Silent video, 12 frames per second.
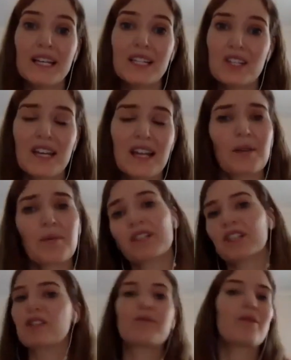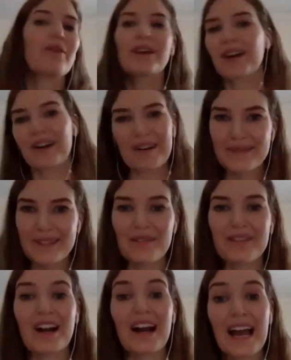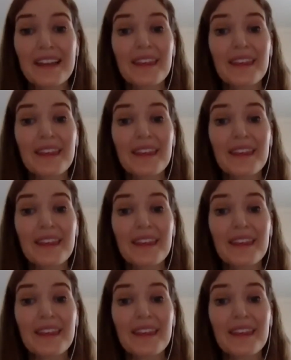So it's not like we're just throwing our arms over our head.